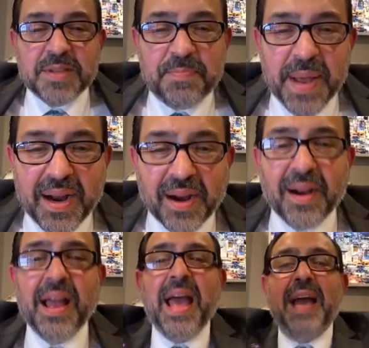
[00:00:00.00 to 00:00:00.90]

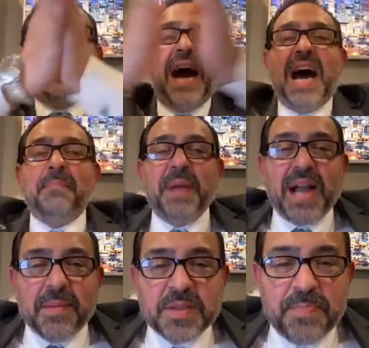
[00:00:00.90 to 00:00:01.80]
bigger, and God
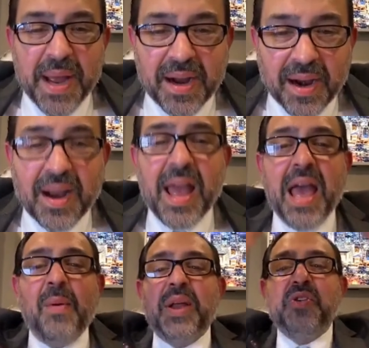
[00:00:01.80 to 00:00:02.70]
becomes bigger.
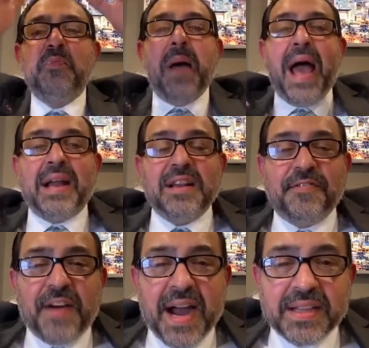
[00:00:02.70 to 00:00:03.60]
And when you
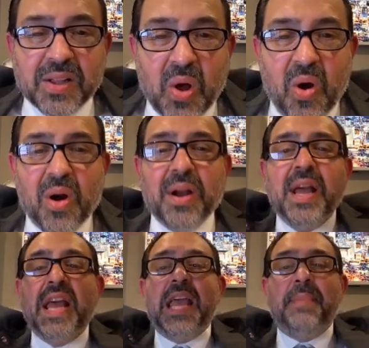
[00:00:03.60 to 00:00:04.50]
magnify the Lord,
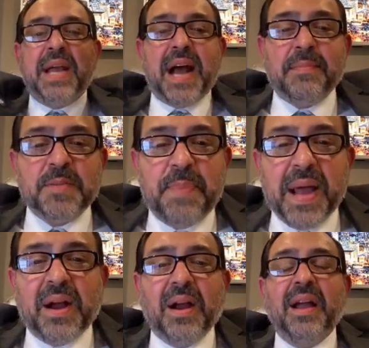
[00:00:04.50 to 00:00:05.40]
He becomes
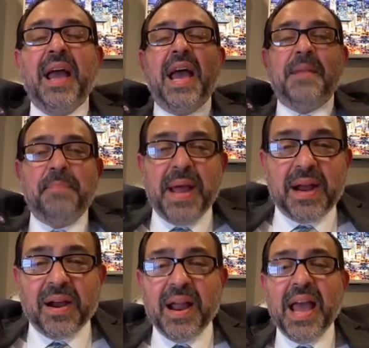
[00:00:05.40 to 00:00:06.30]
bigger and
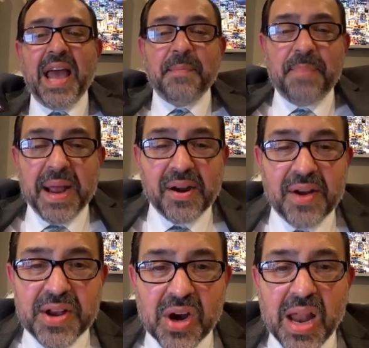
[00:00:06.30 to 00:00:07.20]
bigger and bigger
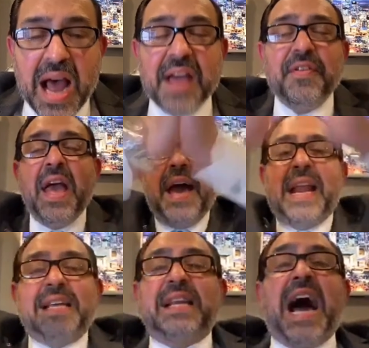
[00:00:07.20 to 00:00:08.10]
in your life. And
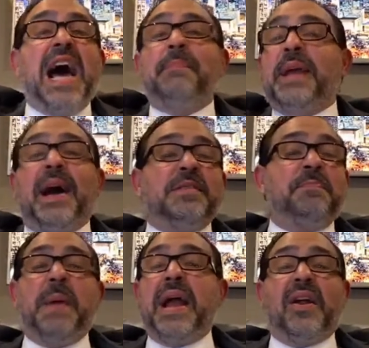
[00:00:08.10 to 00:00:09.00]
as God becomes
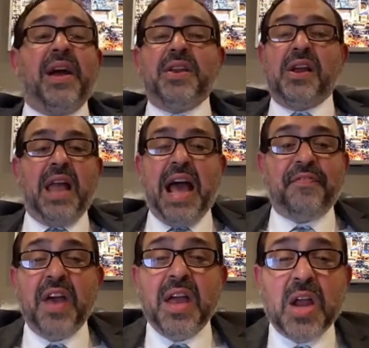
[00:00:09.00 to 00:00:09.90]
bigger in your life,
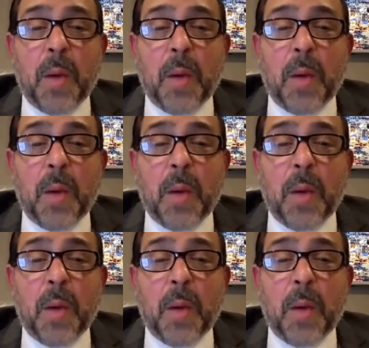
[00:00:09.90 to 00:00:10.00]
your